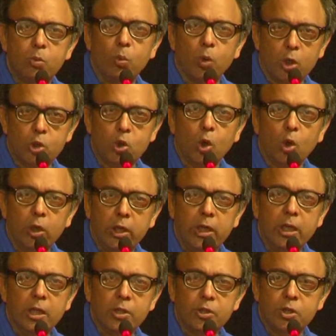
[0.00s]
what is called
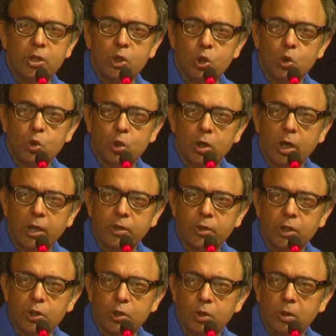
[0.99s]

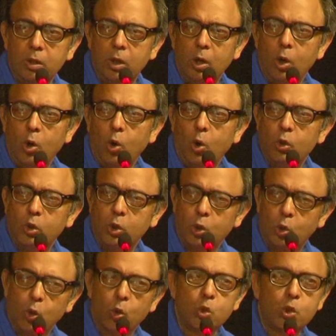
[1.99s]
deinstitutionalization, or the
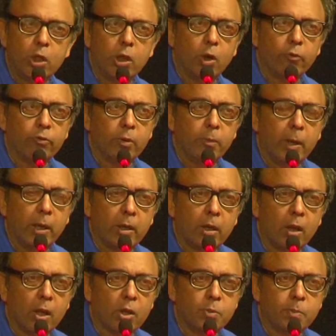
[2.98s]
closing of the
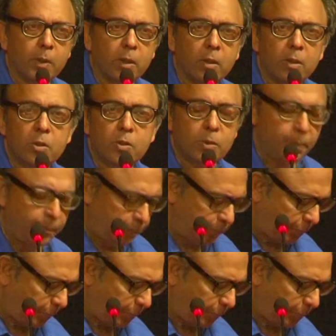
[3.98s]
mental hospitals.